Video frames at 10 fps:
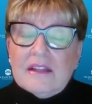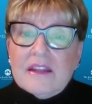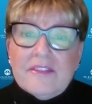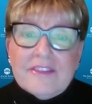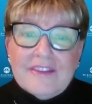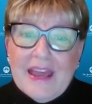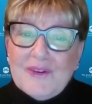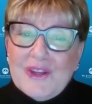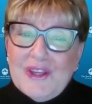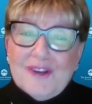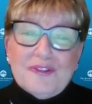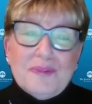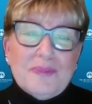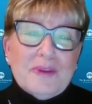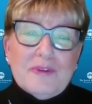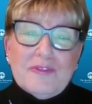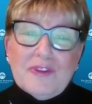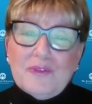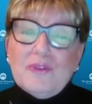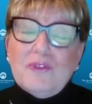Let us now hear from some of
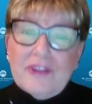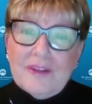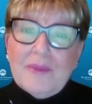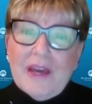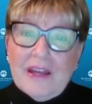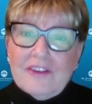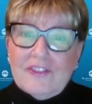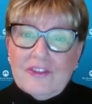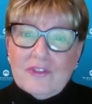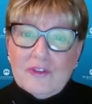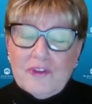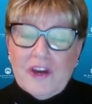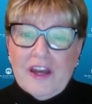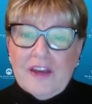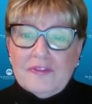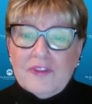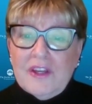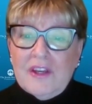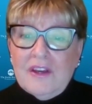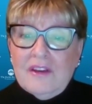those who did manage to survive,
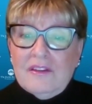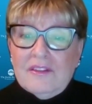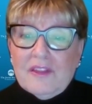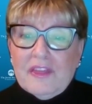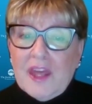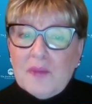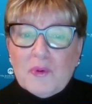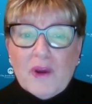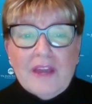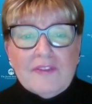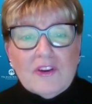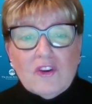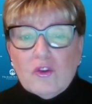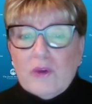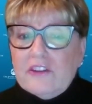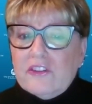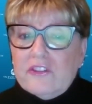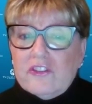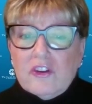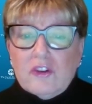the then brave and
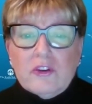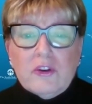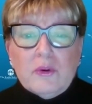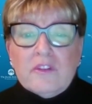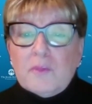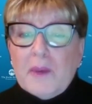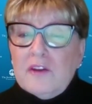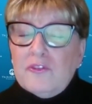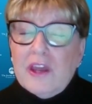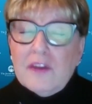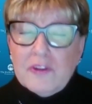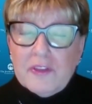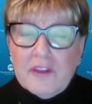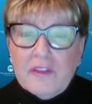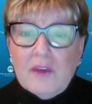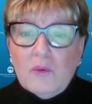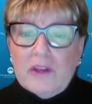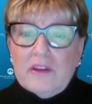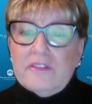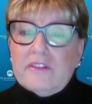courageous children who, in spite of everything they
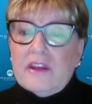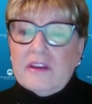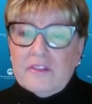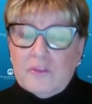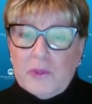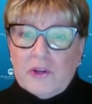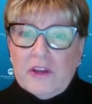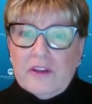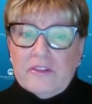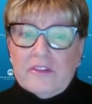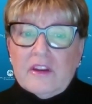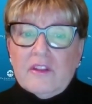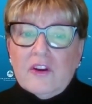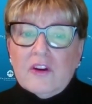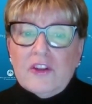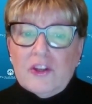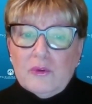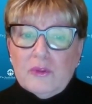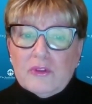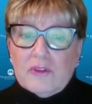witnessed and experienced in their
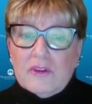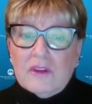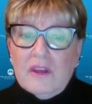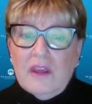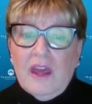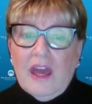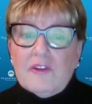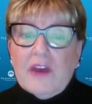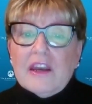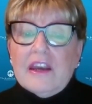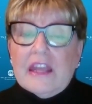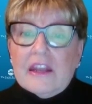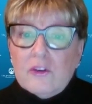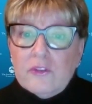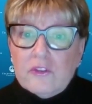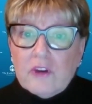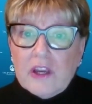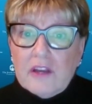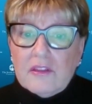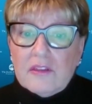youth, have had an inner
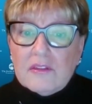strength